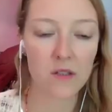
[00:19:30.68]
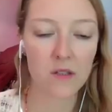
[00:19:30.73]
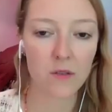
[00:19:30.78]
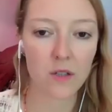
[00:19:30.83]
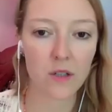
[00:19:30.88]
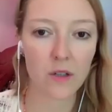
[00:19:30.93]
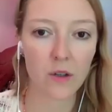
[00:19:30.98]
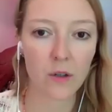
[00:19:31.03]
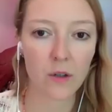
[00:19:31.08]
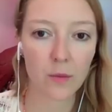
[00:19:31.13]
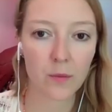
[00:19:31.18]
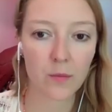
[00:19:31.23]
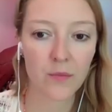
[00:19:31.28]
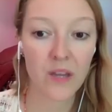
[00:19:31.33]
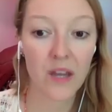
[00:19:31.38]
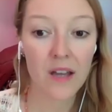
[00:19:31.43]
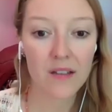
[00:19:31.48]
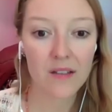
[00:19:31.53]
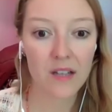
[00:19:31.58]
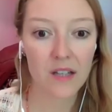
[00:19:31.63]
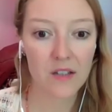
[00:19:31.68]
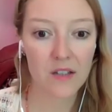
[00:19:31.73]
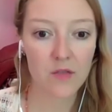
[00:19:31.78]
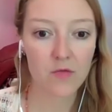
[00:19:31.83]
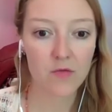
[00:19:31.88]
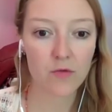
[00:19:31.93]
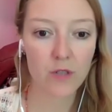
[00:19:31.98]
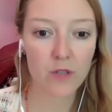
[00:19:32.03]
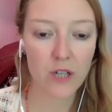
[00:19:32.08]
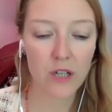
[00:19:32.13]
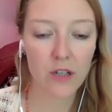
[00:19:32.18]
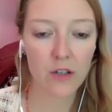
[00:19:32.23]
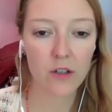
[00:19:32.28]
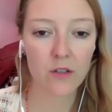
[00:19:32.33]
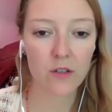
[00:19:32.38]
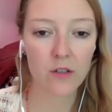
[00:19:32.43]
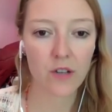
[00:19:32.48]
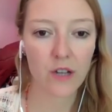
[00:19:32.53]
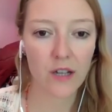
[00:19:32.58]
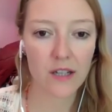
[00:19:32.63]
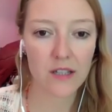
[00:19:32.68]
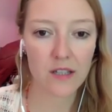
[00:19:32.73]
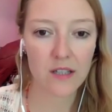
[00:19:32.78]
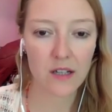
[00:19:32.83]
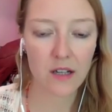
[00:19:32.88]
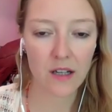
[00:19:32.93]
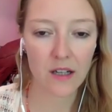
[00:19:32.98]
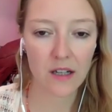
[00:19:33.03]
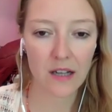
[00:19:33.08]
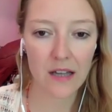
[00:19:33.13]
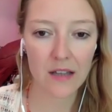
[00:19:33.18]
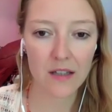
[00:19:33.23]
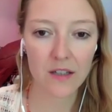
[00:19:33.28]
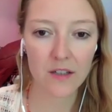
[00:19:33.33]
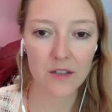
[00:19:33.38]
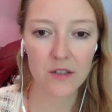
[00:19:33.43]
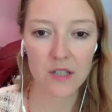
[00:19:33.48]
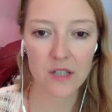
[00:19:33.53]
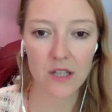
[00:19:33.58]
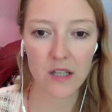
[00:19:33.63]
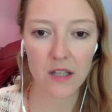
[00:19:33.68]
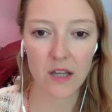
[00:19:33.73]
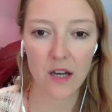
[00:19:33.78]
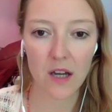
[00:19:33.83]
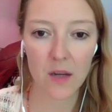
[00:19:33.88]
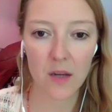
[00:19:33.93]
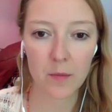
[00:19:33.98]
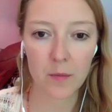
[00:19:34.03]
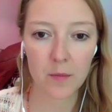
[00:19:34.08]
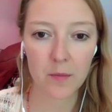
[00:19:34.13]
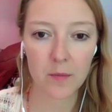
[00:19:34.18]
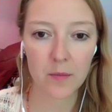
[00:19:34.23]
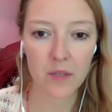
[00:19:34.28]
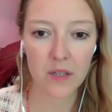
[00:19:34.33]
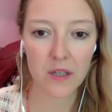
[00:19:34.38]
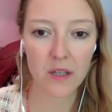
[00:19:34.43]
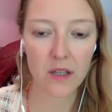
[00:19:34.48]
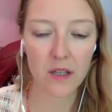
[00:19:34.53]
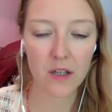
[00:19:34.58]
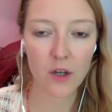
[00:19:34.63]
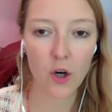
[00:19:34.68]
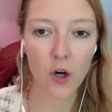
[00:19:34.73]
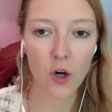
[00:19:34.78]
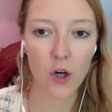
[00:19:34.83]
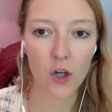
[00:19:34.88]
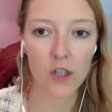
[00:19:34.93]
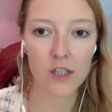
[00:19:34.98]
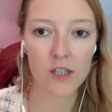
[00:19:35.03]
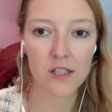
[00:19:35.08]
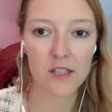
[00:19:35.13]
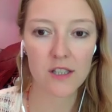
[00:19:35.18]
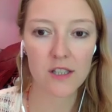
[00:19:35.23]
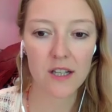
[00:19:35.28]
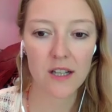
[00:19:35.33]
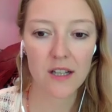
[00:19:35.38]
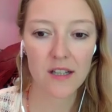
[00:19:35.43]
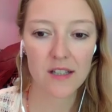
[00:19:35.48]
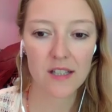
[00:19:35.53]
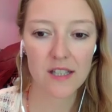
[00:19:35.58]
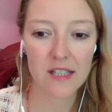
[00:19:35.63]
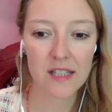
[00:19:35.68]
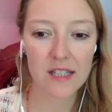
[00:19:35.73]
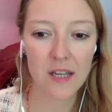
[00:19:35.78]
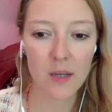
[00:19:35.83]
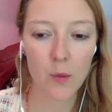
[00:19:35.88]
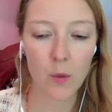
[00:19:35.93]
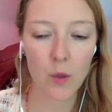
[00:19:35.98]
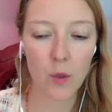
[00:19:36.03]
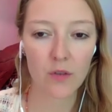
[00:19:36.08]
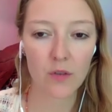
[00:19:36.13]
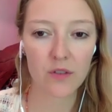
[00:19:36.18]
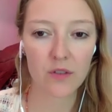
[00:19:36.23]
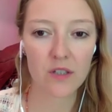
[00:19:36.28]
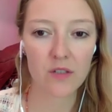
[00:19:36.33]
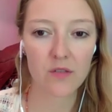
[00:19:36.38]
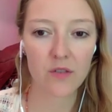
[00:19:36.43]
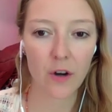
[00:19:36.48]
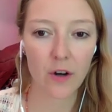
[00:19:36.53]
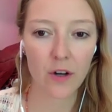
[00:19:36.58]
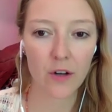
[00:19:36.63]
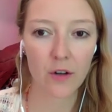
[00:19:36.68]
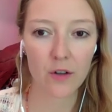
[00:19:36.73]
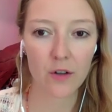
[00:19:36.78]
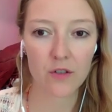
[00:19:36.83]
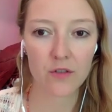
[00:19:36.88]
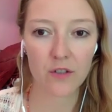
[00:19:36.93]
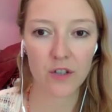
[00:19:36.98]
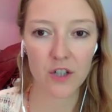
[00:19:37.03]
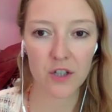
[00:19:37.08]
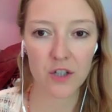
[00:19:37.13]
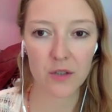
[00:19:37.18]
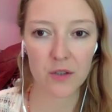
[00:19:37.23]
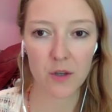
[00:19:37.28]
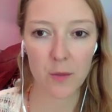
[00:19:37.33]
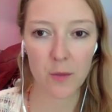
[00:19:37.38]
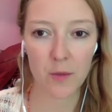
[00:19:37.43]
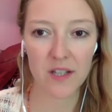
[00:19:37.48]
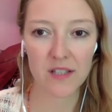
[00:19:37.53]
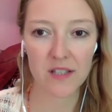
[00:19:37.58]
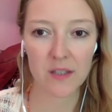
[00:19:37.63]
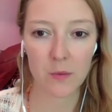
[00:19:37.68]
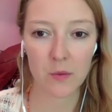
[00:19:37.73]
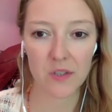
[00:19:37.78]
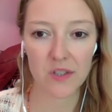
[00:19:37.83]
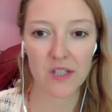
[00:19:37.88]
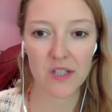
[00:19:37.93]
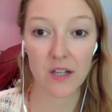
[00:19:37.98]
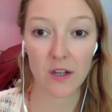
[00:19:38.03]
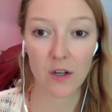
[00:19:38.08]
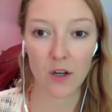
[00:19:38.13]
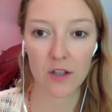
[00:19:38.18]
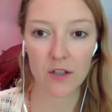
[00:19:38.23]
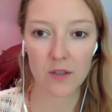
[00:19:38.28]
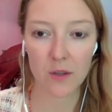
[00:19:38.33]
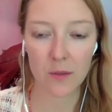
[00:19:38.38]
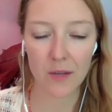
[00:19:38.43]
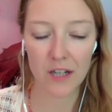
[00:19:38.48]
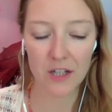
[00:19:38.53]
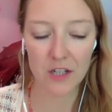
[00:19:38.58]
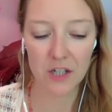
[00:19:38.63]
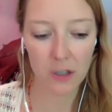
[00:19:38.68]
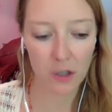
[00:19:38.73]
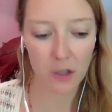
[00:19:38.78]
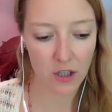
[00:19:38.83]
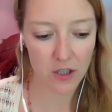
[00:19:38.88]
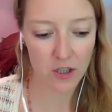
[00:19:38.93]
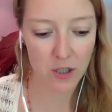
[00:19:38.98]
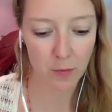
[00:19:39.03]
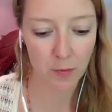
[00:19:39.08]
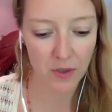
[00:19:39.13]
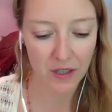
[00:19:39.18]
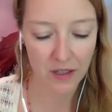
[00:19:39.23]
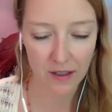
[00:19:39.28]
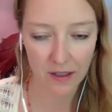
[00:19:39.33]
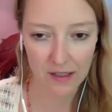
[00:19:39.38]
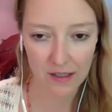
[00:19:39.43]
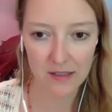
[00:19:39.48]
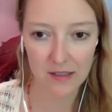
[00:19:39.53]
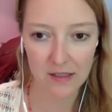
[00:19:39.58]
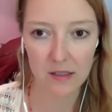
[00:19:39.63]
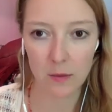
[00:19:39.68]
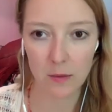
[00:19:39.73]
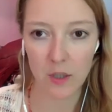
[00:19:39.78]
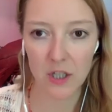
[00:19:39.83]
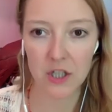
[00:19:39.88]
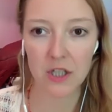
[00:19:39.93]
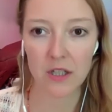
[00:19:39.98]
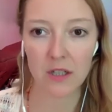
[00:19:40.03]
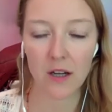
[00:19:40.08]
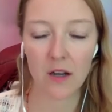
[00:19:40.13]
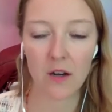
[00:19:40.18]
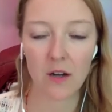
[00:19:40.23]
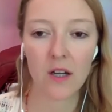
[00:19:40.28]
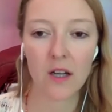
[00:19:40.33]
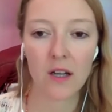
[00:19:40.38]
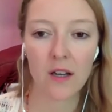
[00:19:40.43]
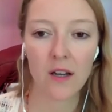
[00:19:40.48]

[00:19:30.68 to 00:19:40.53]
really good advice. And I'm glad that you said that, because this is like one of these very controversial topics that we see a lot. So I'm actually going to jump in and ask this question now.